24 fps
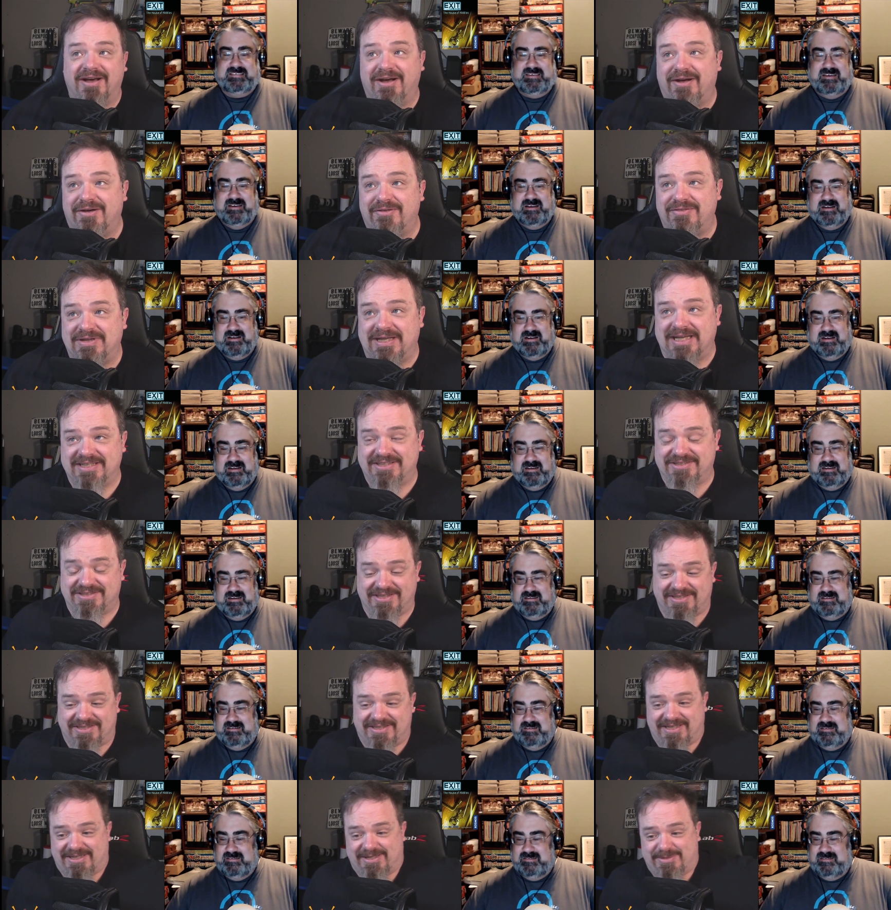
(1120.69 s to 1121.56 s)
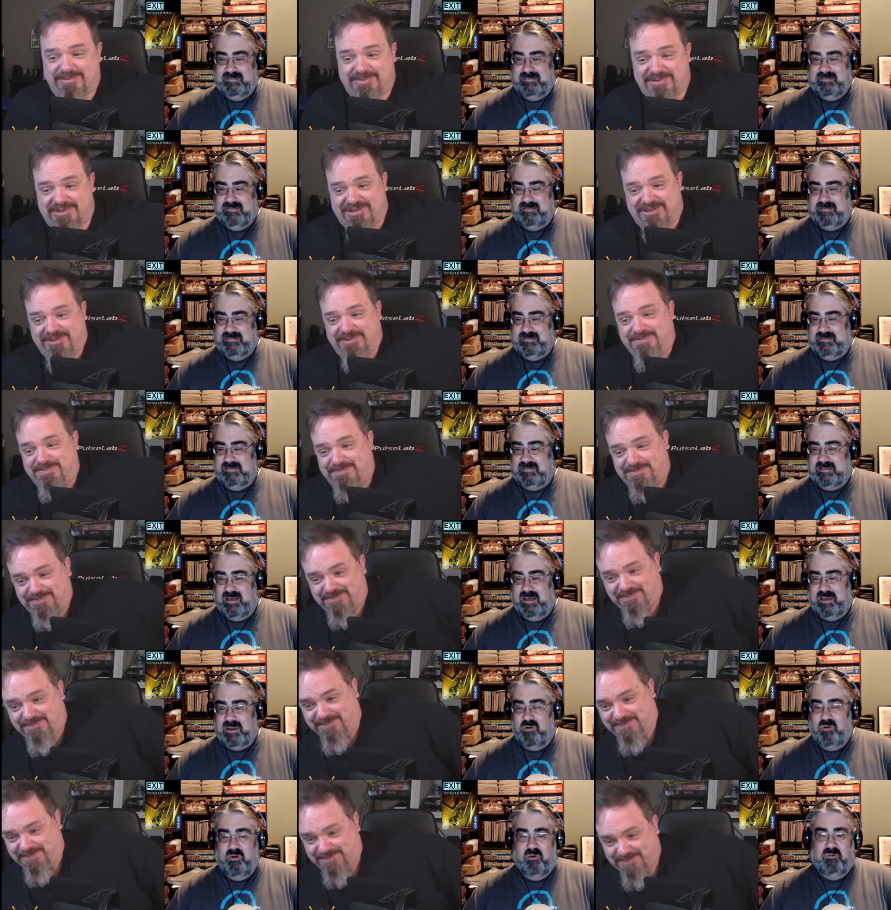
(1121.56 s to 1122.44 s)
Speaker 1: of exit games.
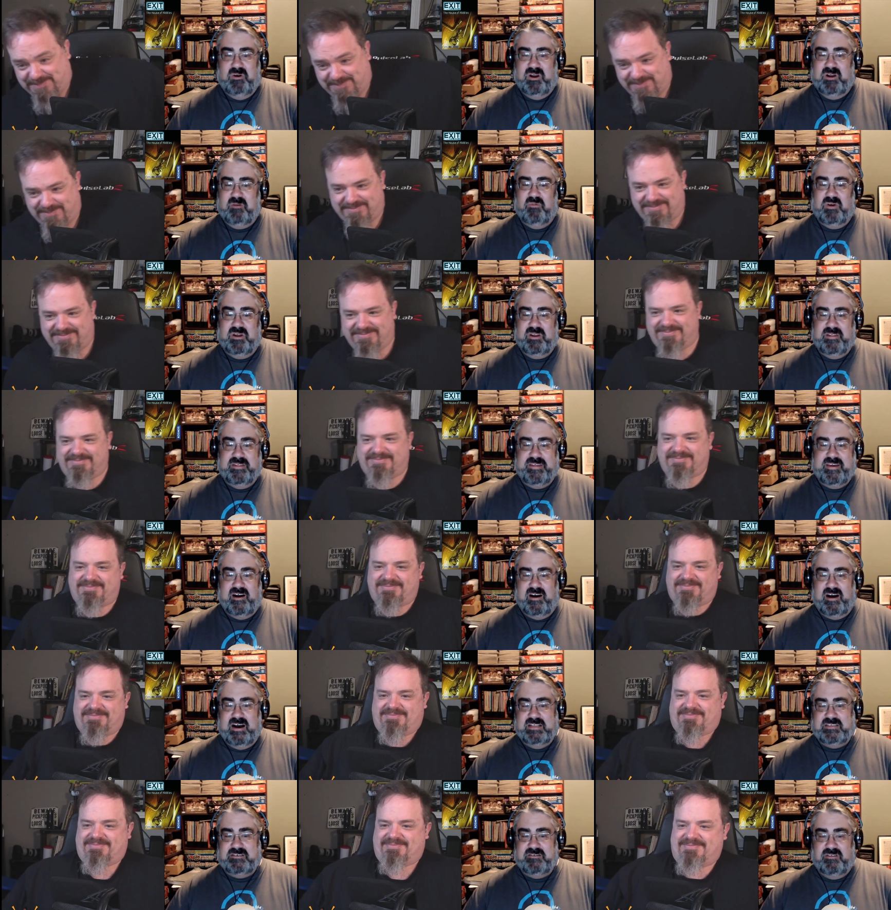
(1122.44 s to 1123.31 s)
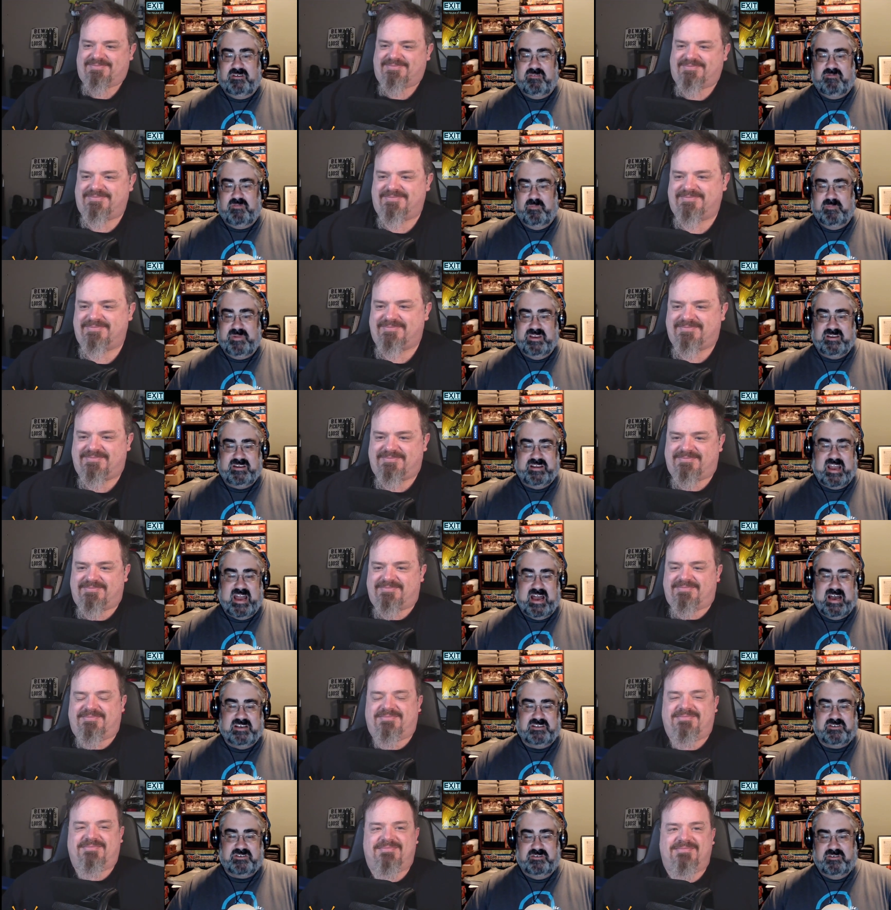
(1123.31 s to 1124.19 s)
Speaker 2: Like, uh, well, what what are the odds of the Forbidden
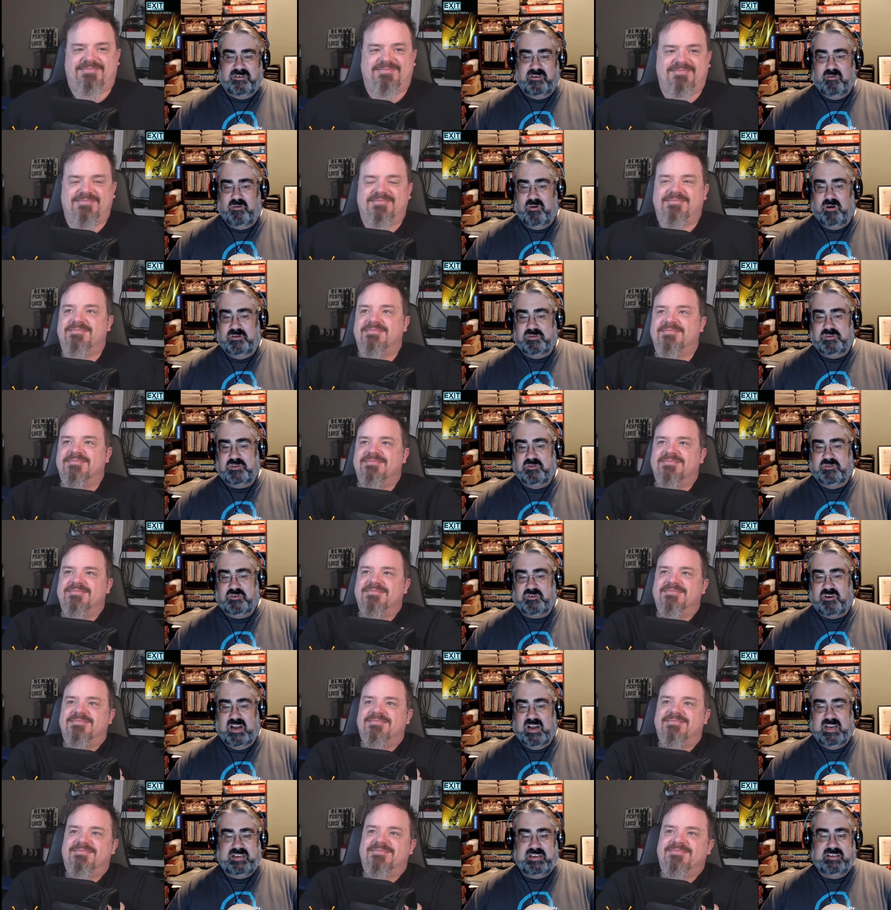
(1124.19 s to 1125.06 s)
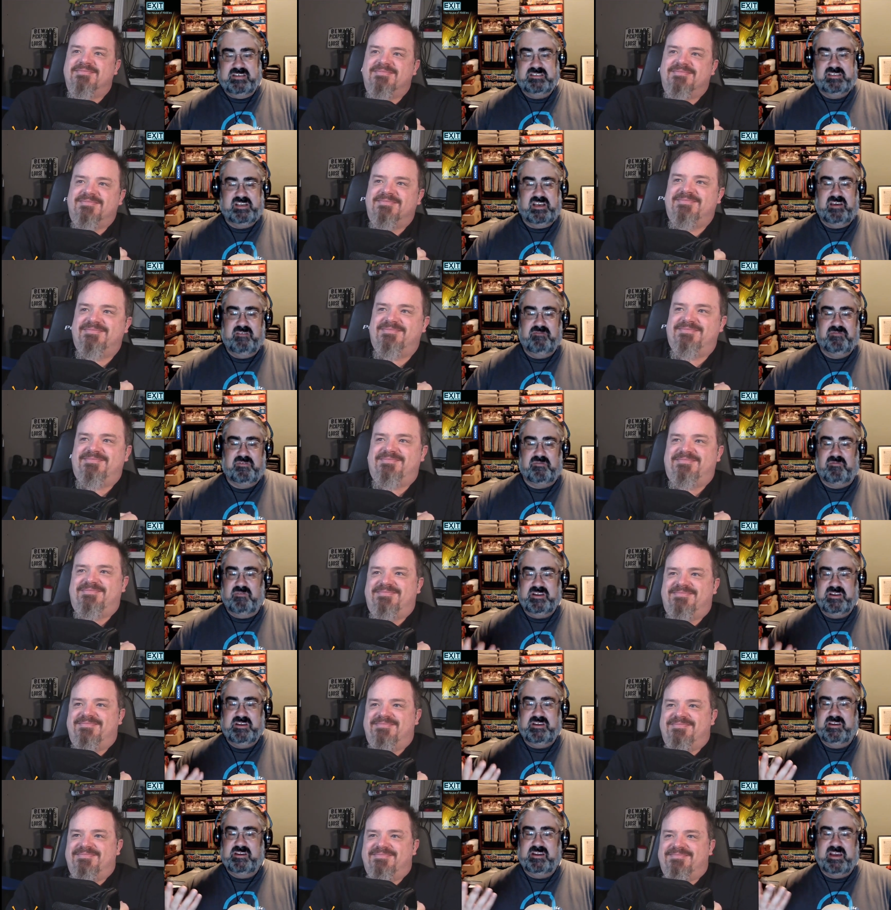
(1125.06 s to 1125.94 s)
Castle? You're also trying to save
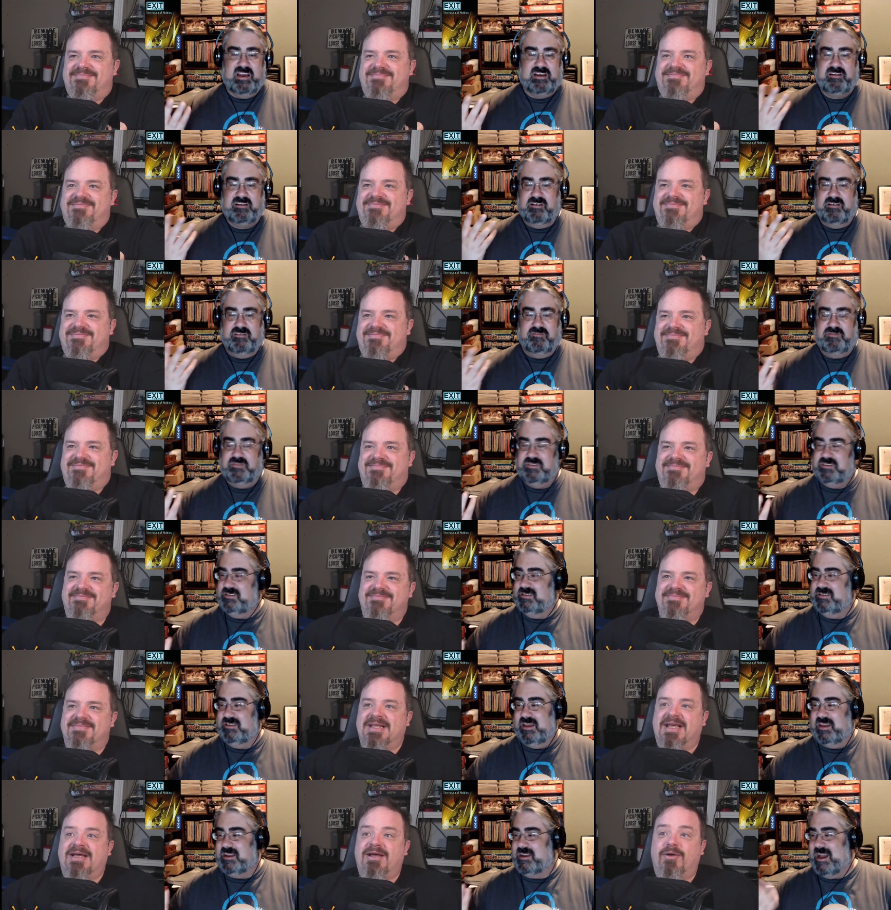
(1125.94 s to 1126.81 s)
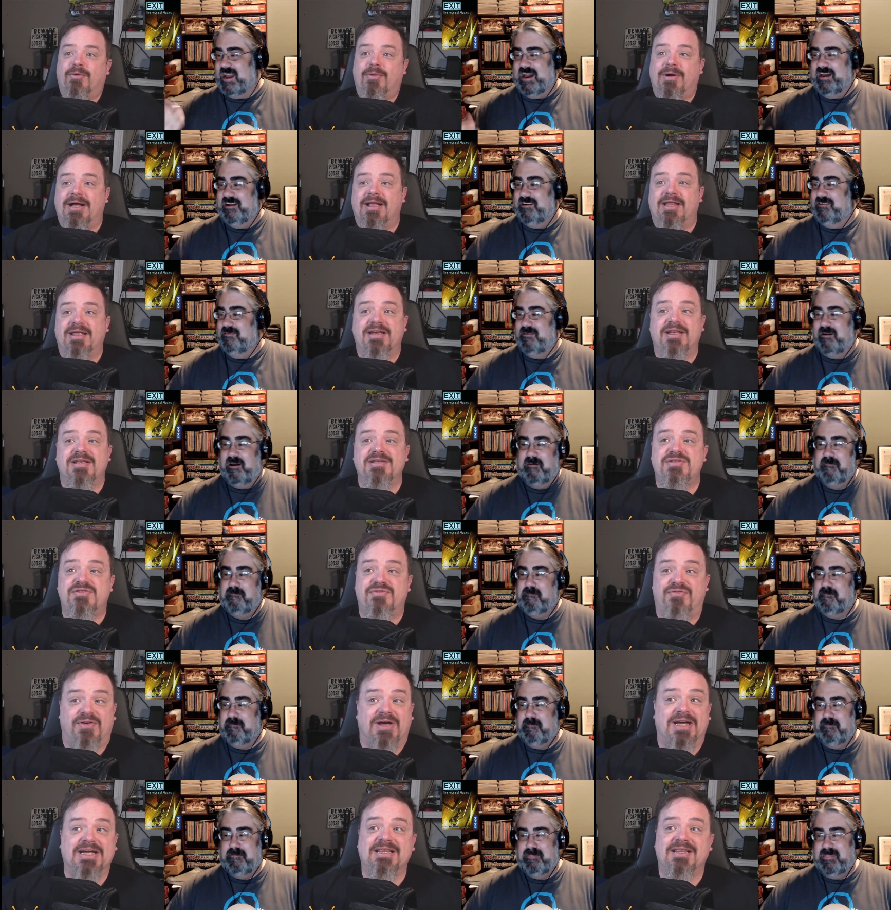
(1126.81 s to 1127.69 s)
three detectives. Like, well, I, it
Speaker 1: is
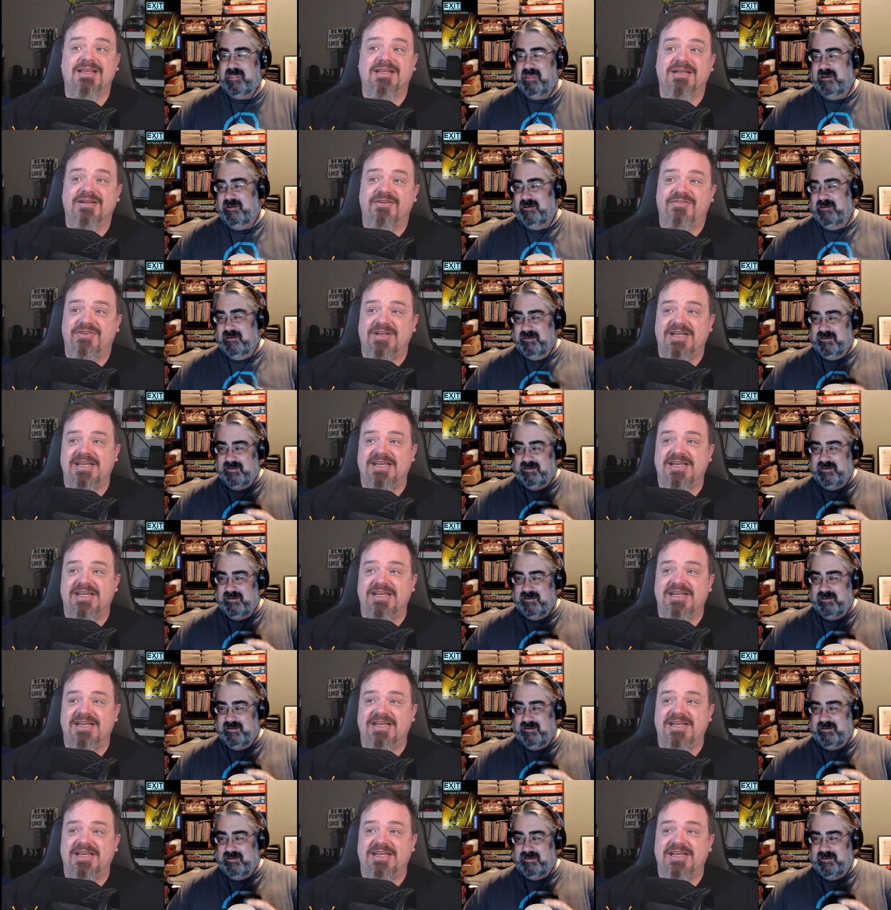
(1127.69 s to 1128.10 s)
finally a